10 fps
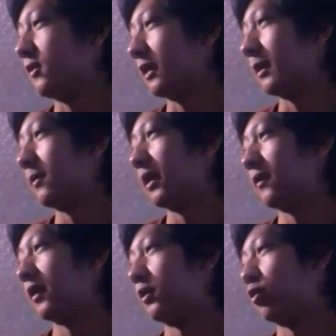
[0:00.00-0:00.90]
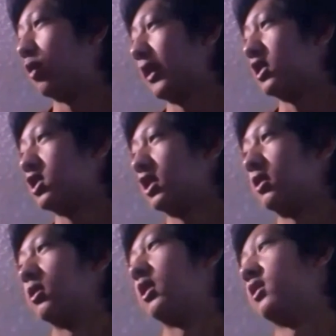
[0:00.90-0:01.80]
Xingqiao 5x5, and
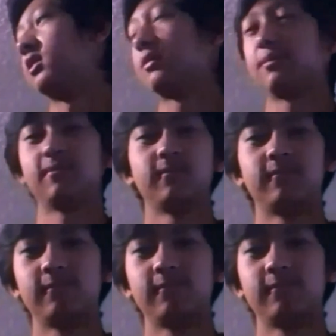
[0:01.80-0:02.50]
YJ Yulong.